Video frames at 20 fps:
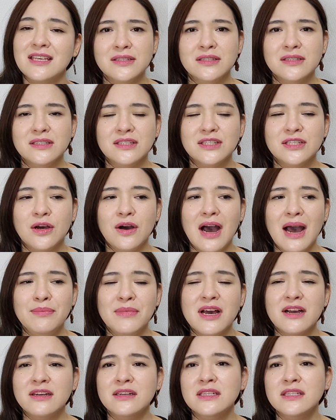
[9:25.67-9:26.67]
So I'm
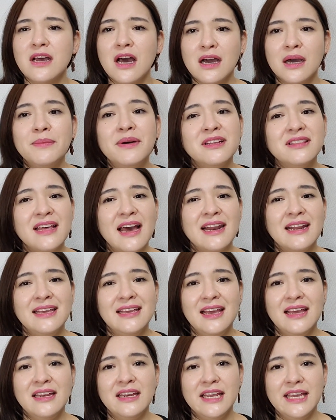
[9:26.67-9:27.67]
not going to talk about that
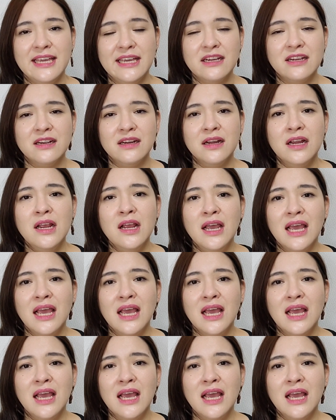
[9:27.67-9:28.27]
again here.